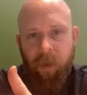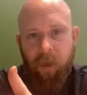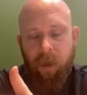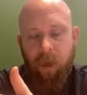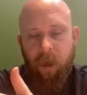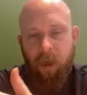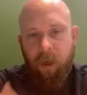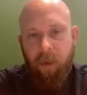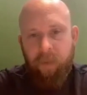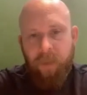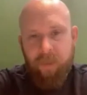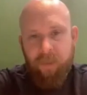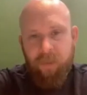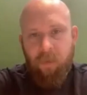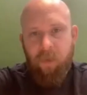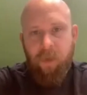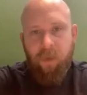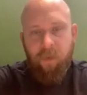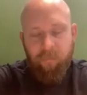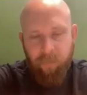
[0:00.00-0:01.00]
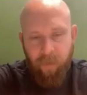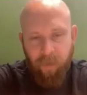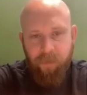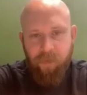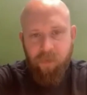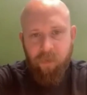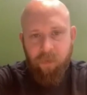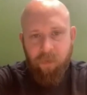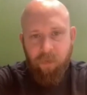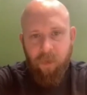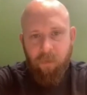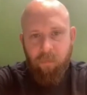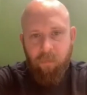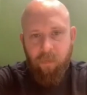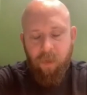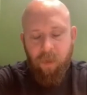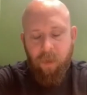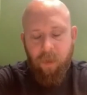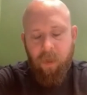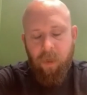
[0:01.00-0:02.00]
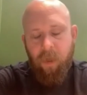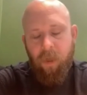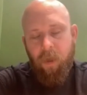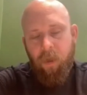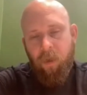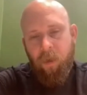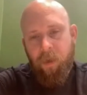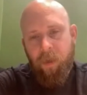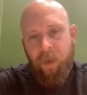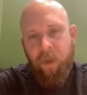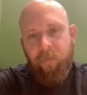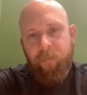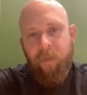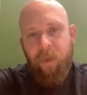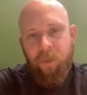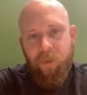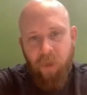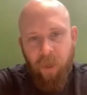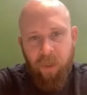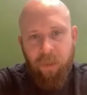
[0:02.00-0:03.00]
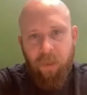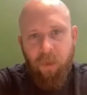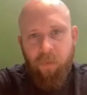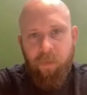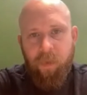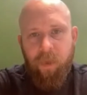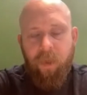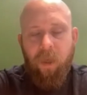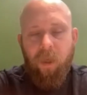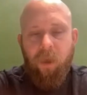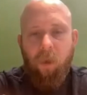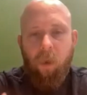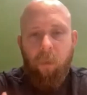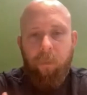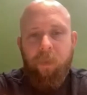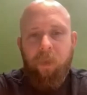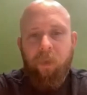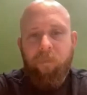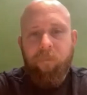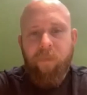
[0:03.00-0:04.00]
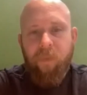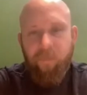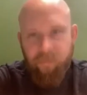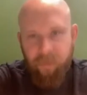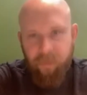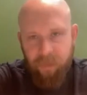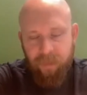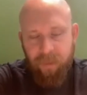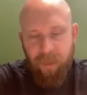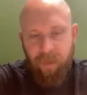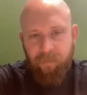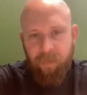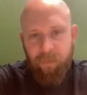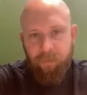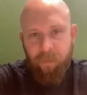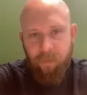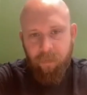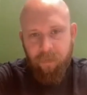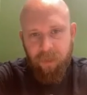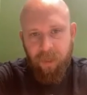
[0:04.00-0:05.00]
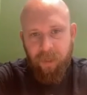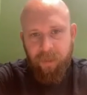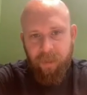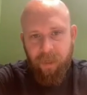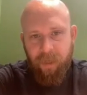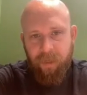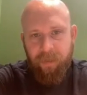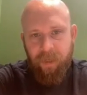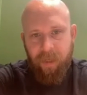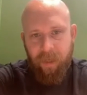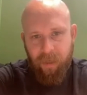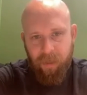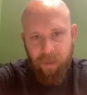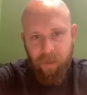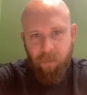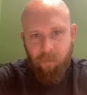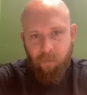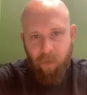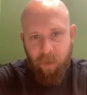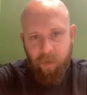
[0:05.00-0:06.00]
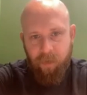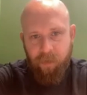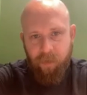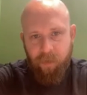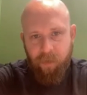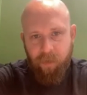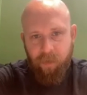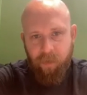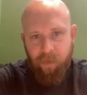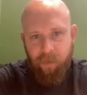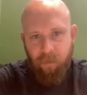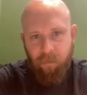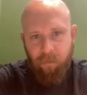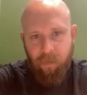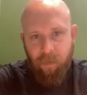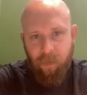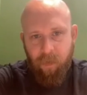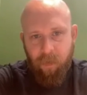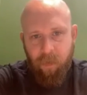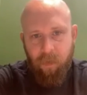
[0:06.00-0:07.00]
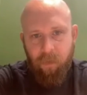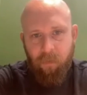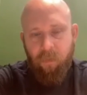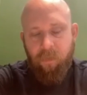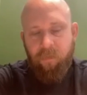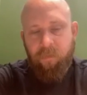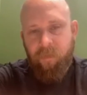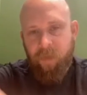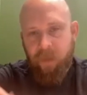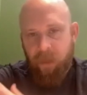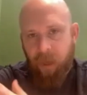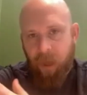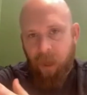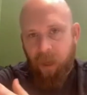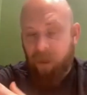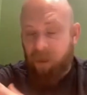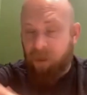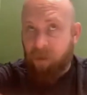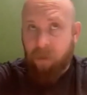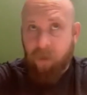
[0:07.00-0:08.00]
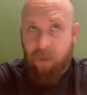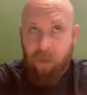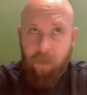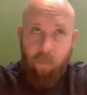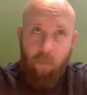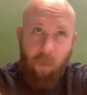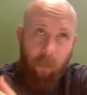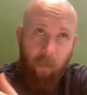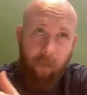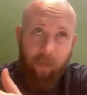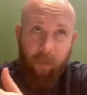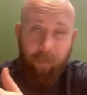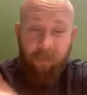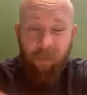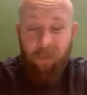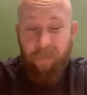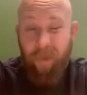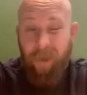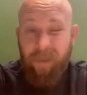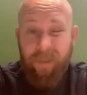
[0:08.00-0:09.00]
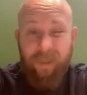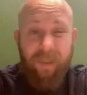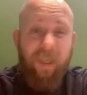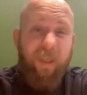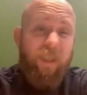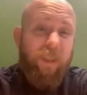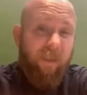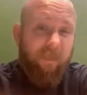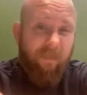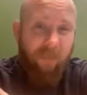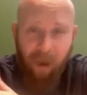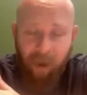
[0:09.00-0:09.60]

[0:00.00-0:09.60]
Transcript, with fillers: That's on a conventional loan. On an FHA loan, you can go up to a 57% debt to income ratio. With VA, you can get away with up to about a 65%